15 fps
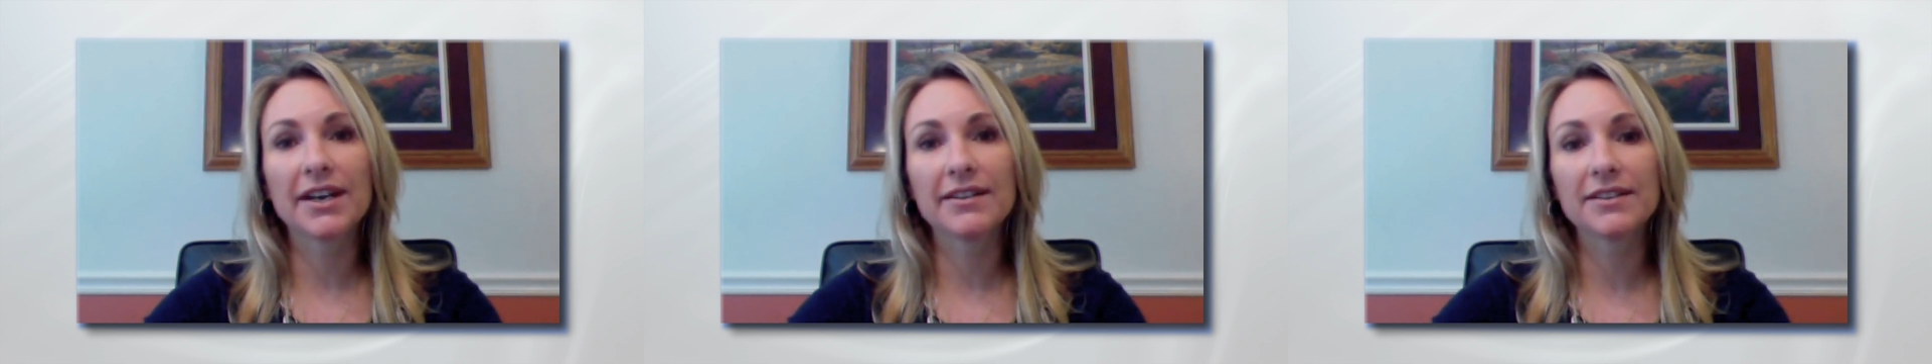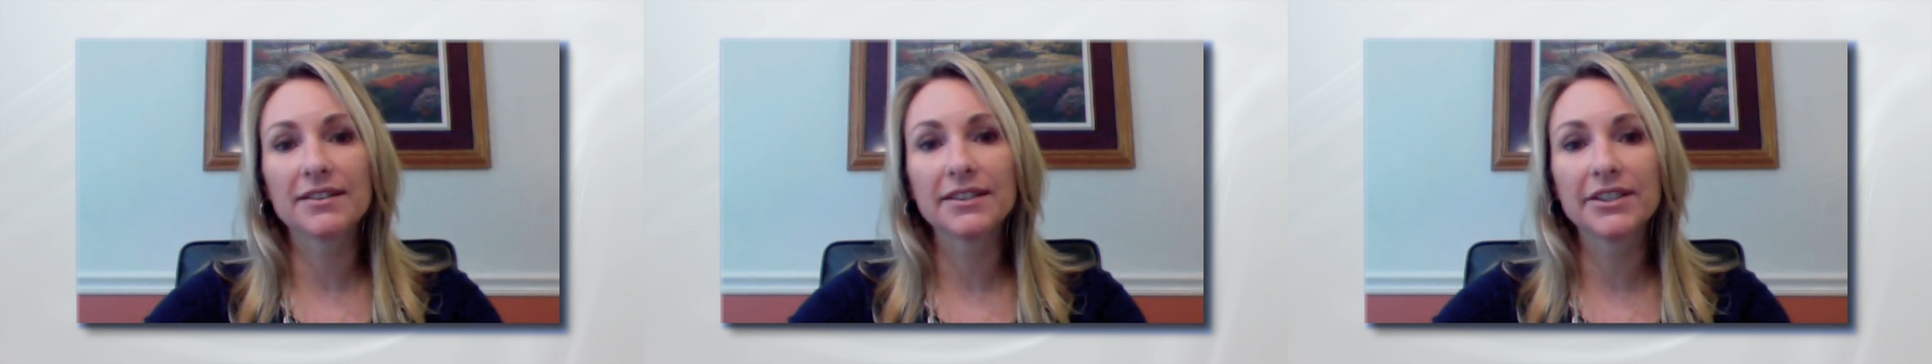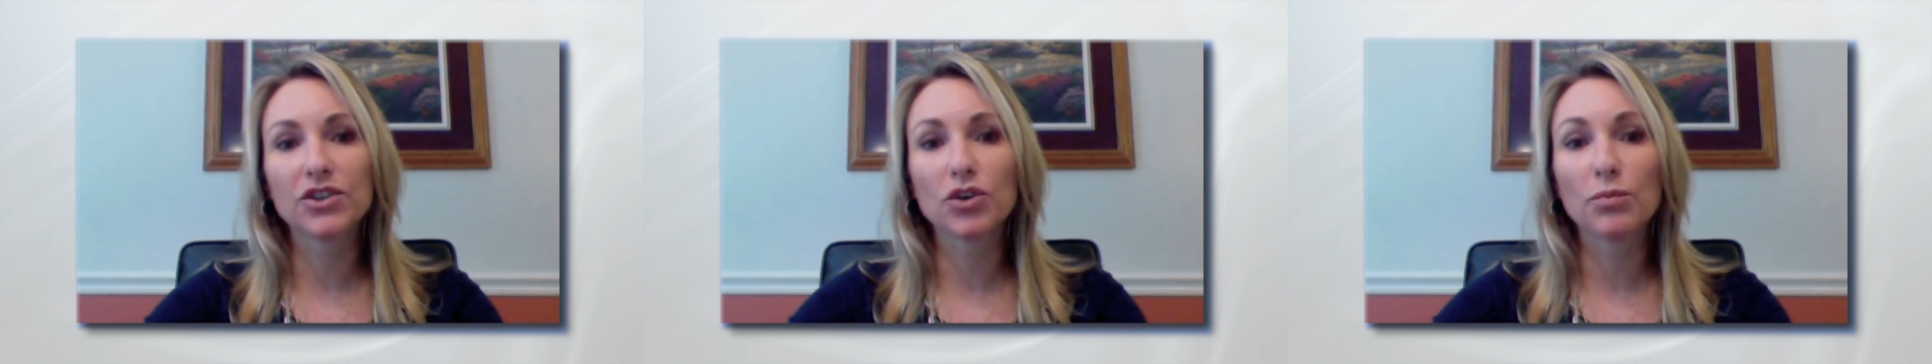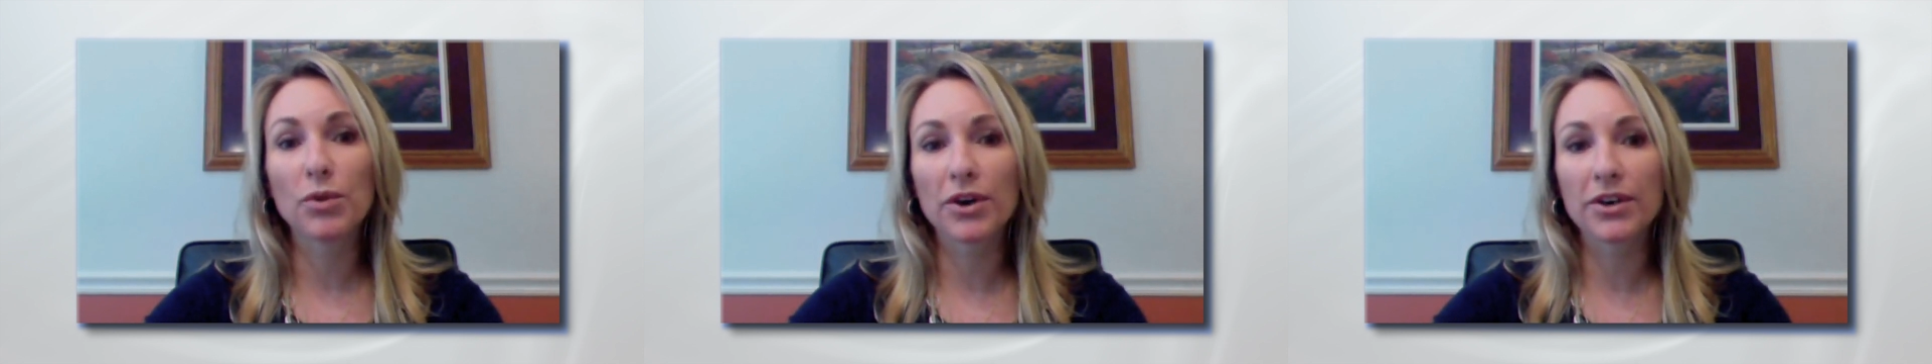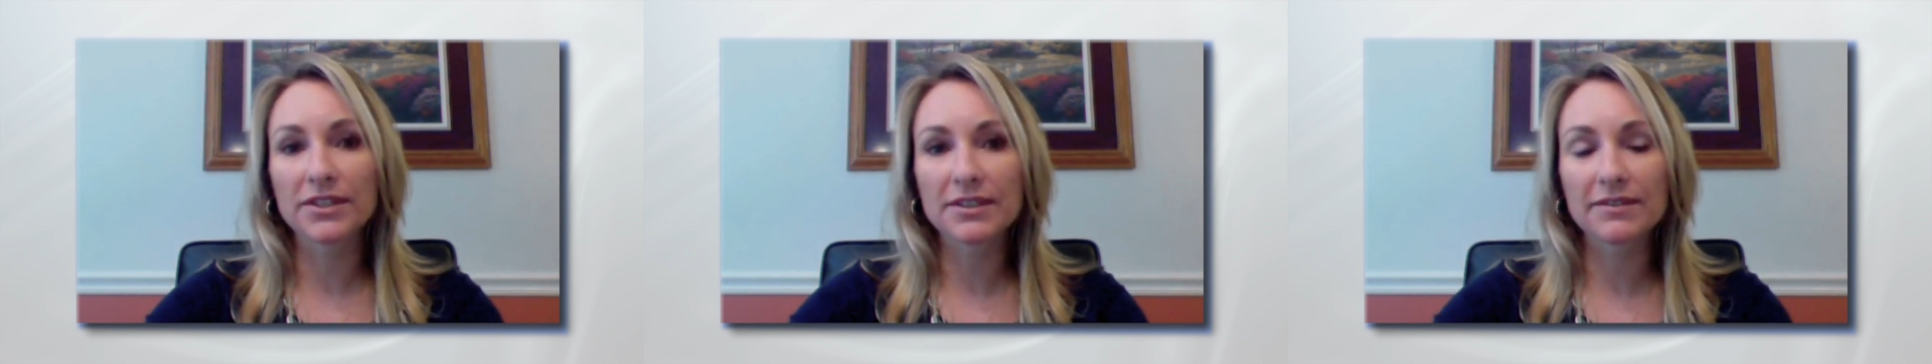and the legal
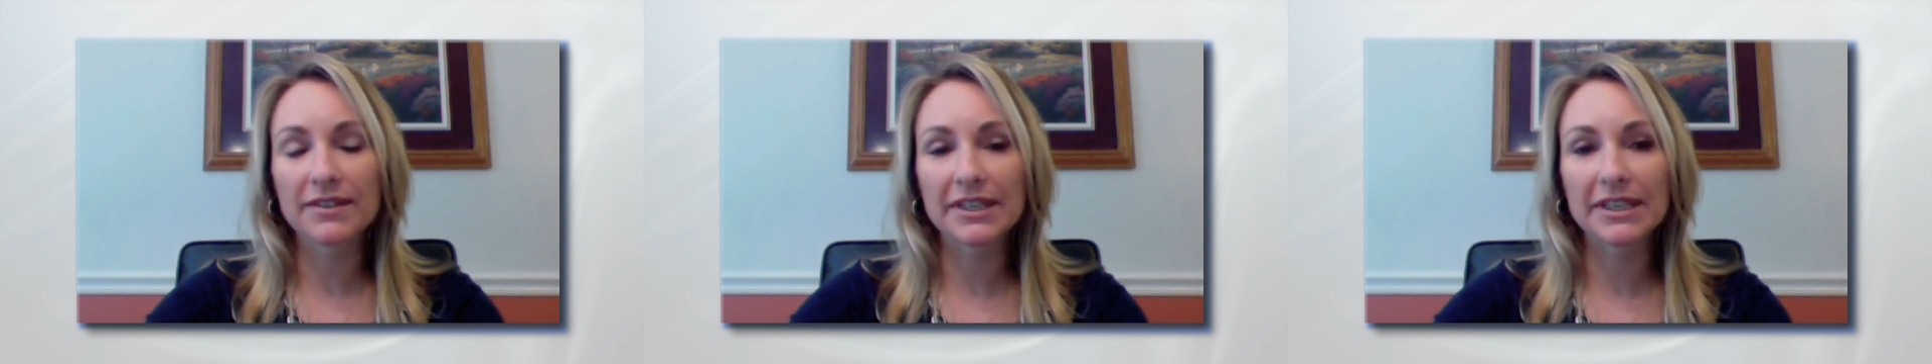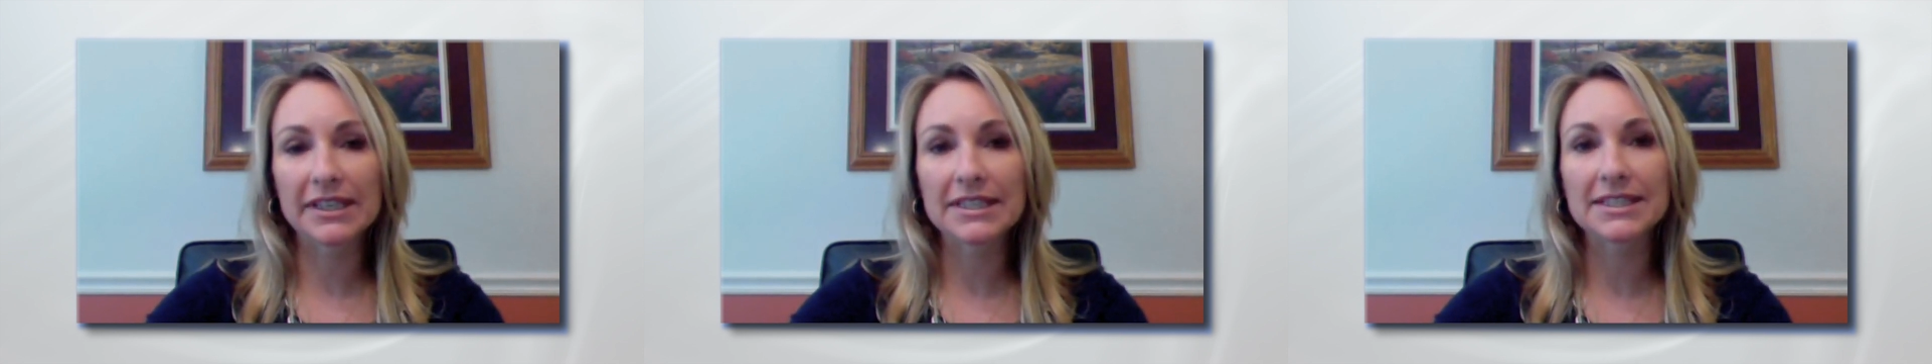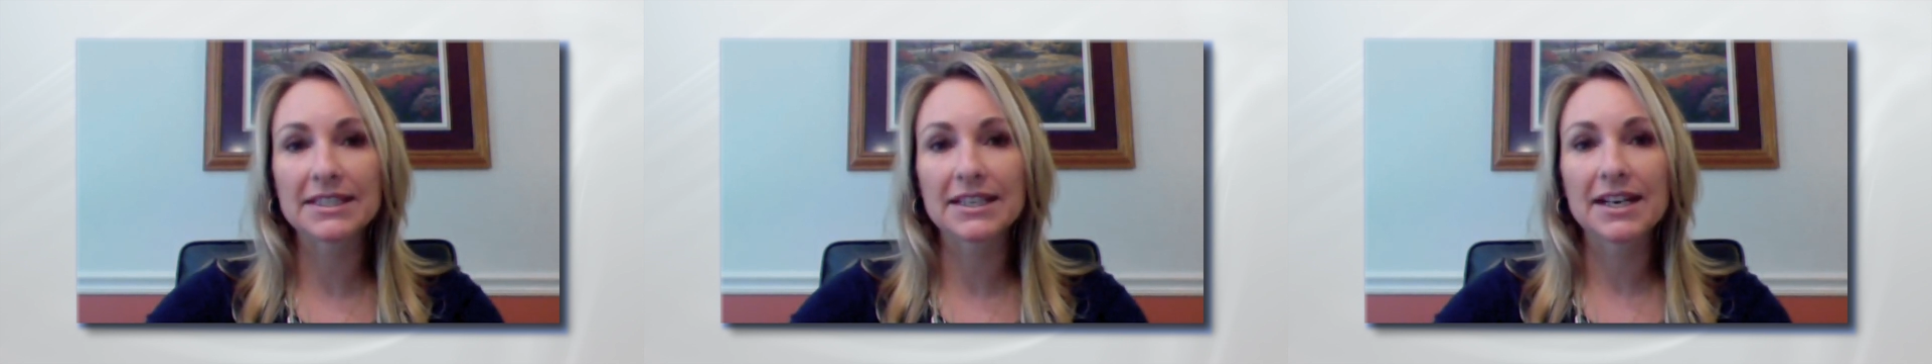parts of this.